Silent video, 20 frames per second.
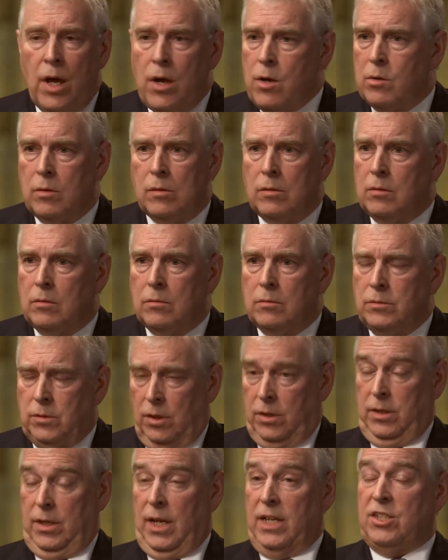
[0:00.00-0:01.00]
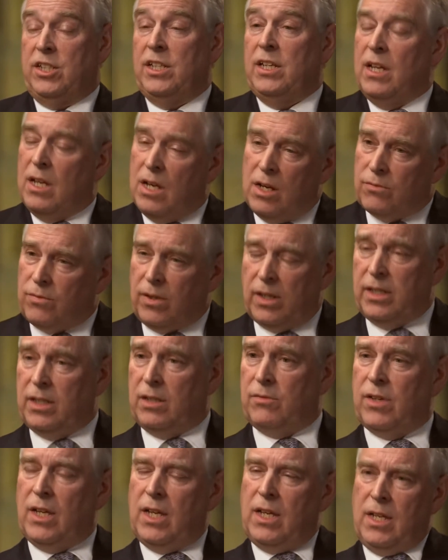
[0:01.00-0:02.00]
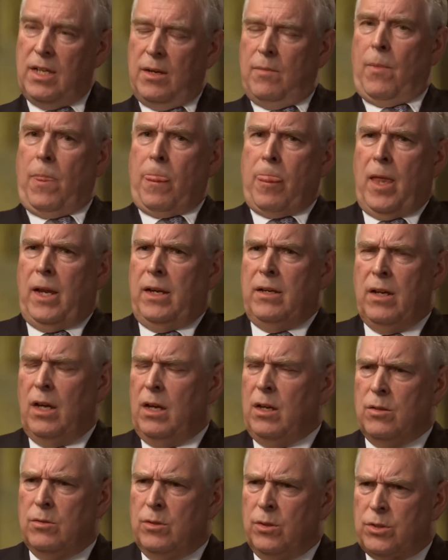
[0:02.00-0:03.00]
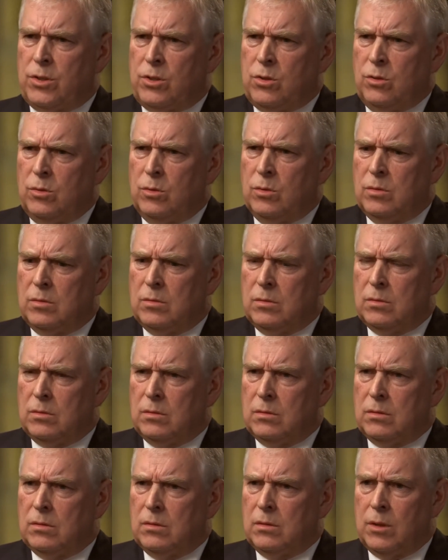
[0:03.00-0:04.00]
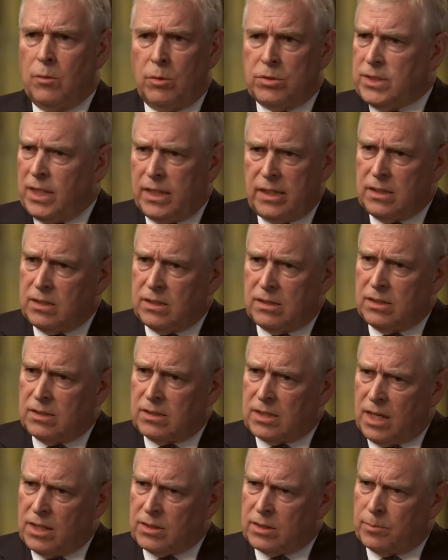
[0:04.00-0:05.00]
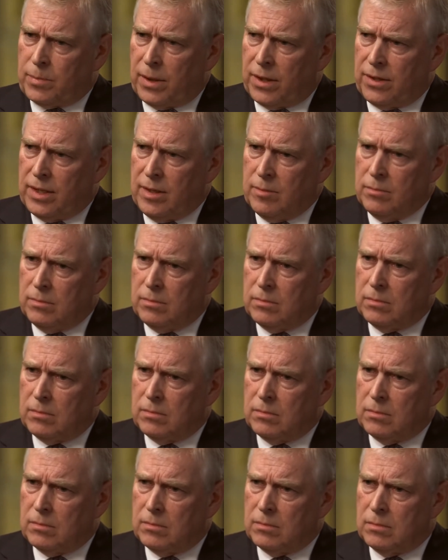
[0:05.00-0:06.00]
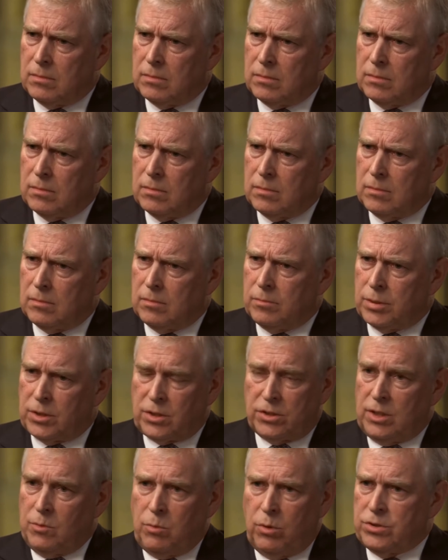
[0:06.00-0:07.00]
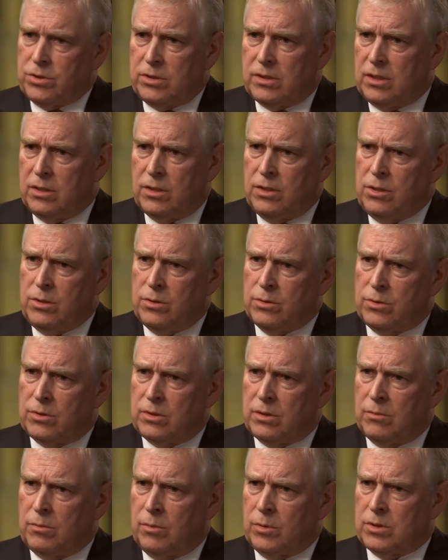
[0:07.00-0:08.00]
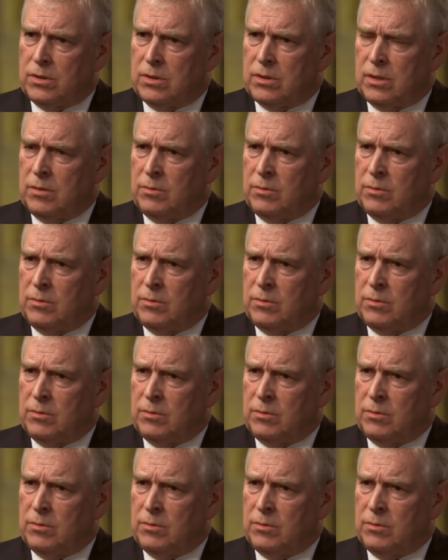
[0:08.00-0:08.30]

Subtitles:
No, not actually. Funnily enough, no, not at all. There wasn't anything to discuss about him because he wasn't in the news. It wasn't.